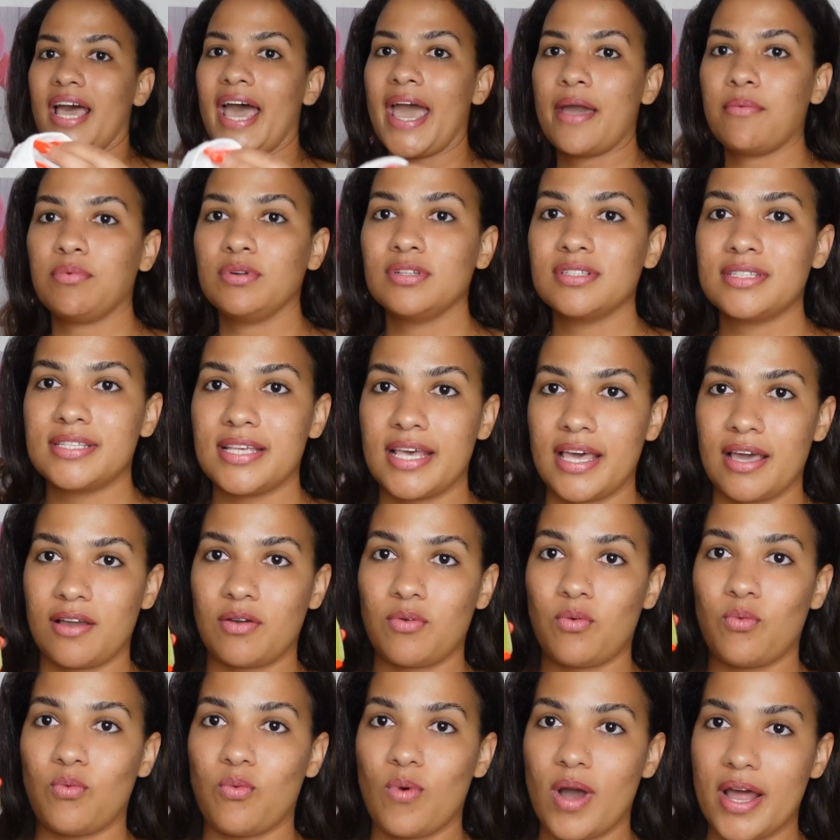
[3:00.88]
I will
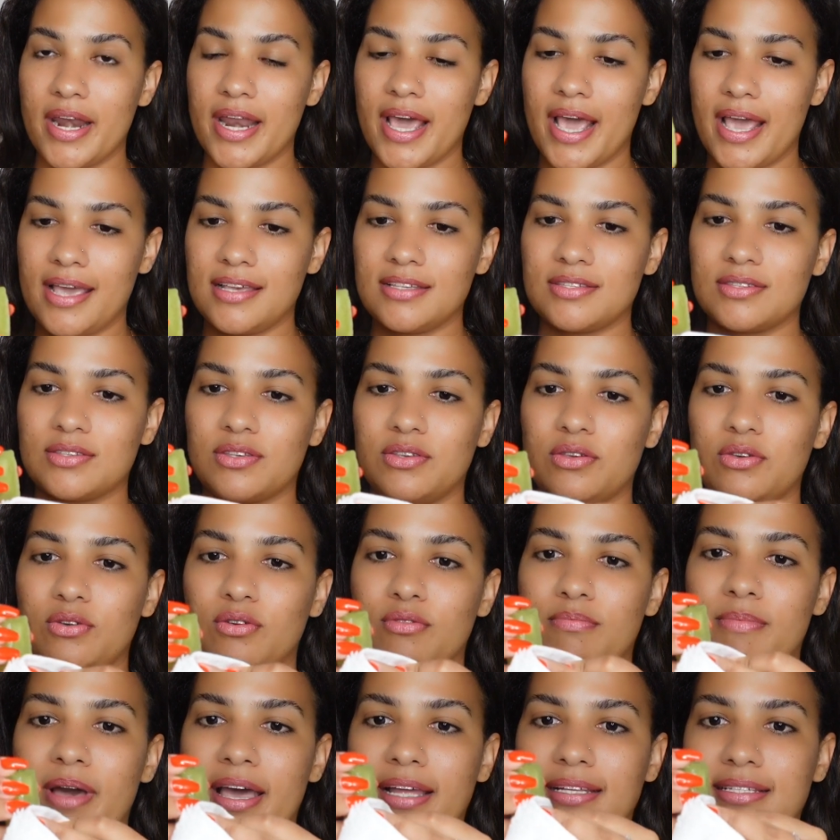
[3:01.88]
take 1 ice
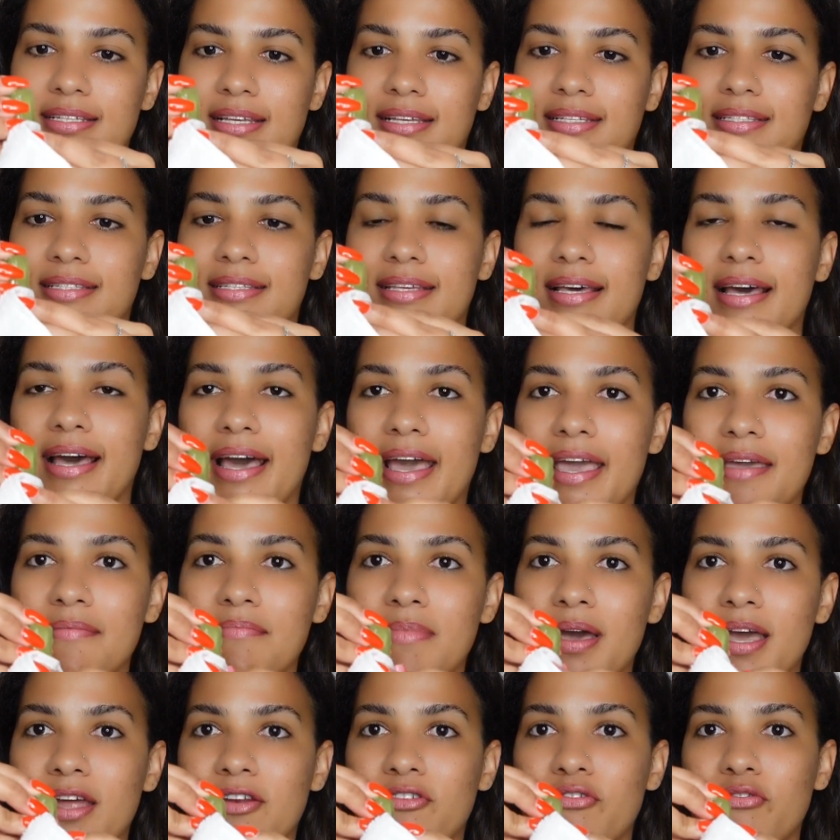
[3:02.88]
cube at a
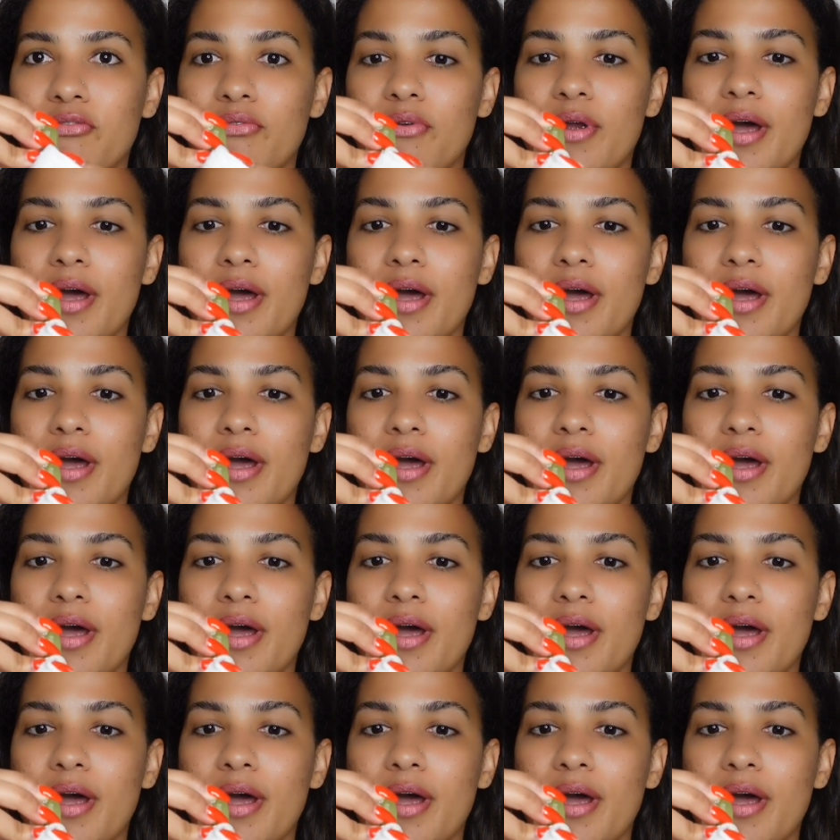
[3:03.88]
time and